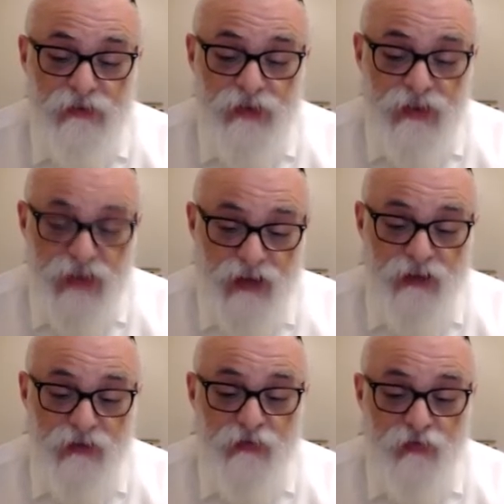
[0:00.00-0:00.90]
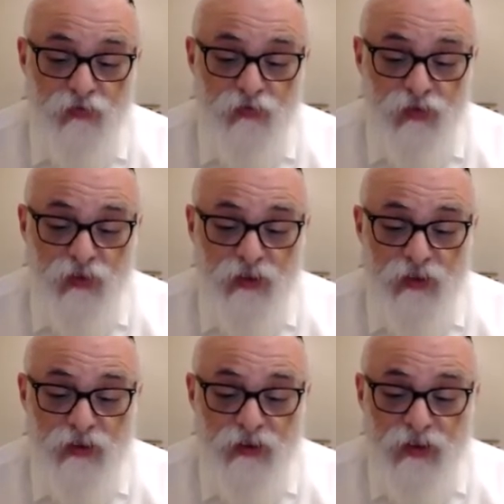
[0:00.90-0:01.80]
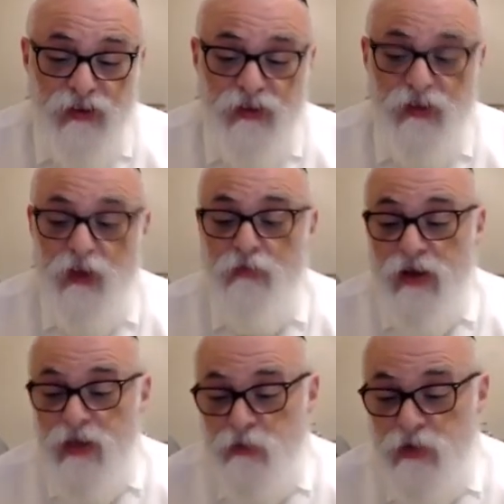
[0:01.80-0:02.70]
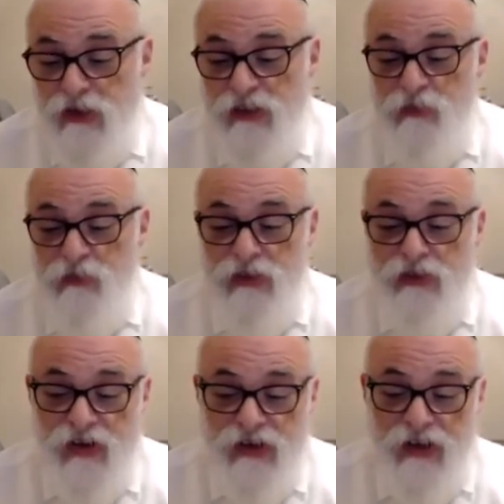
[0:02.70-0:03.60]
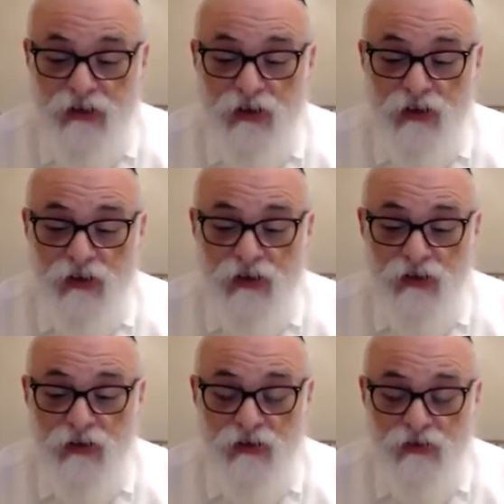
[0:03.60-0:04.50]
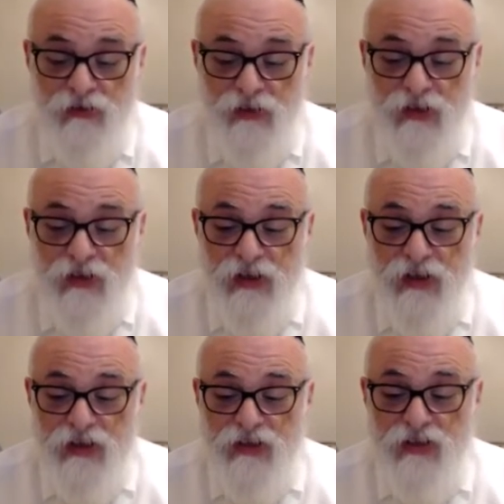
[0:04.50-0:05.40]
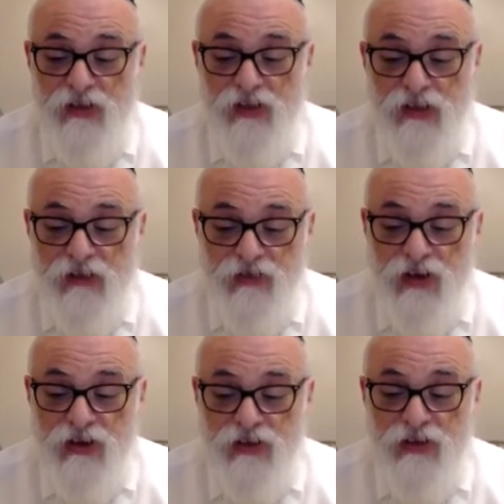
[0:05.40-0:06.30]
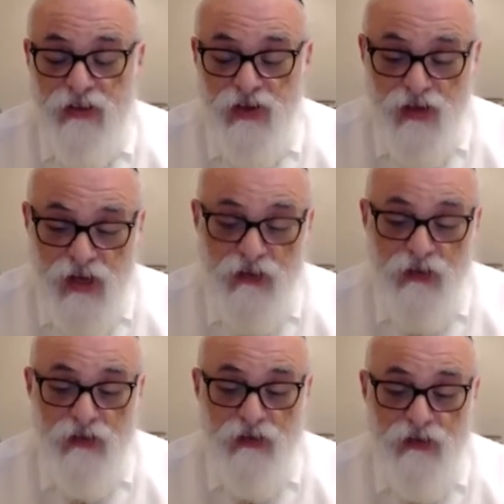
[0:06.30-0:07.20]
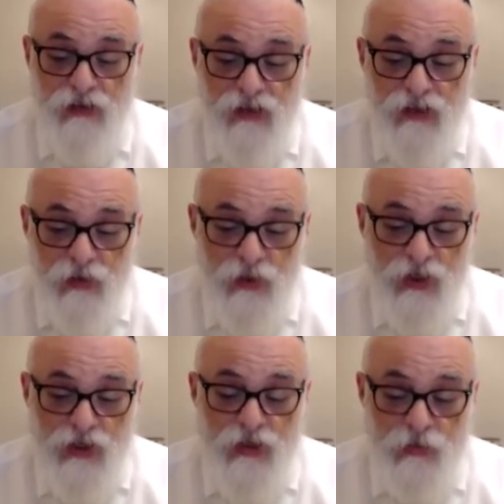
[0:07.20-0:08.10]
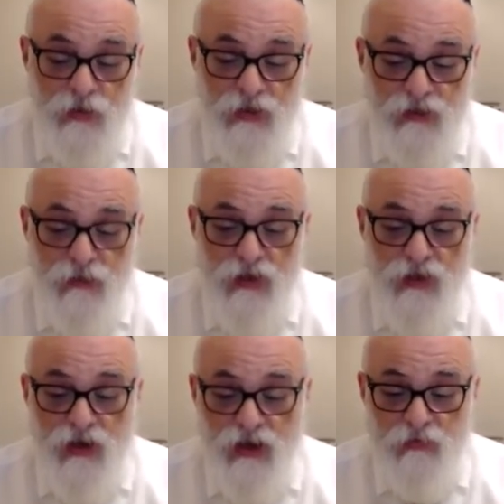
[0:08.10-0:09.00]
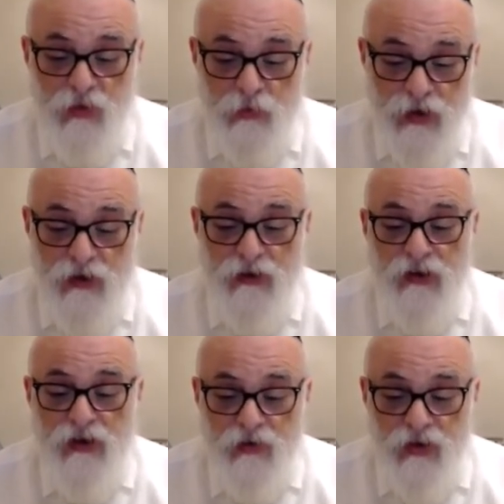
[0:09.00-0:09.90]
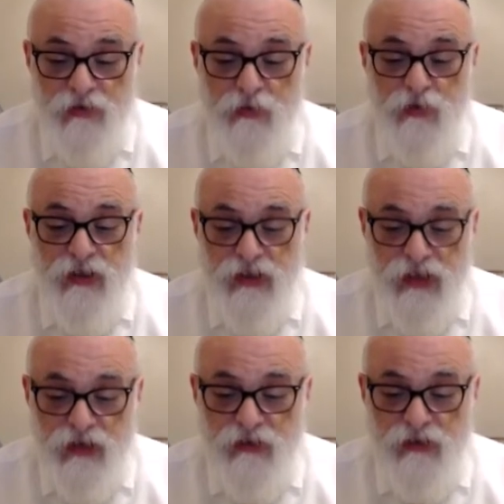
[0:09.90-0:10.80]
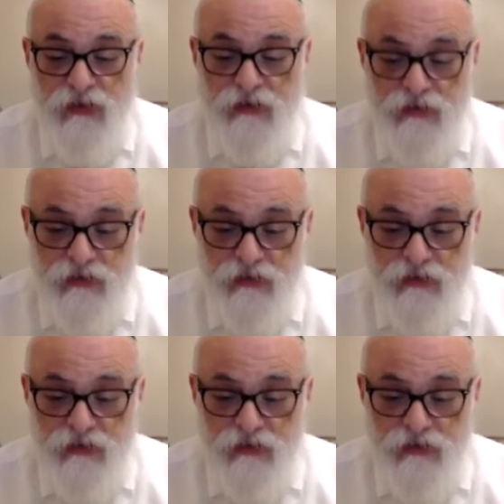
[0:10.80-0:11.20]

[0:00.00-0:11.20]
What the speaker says: is adding that Loi Maspik Limud Dvar Halacha. It's not enough just to teach a halacha, which is in speech, limba yitzaei and bepeh. We have to bring it out.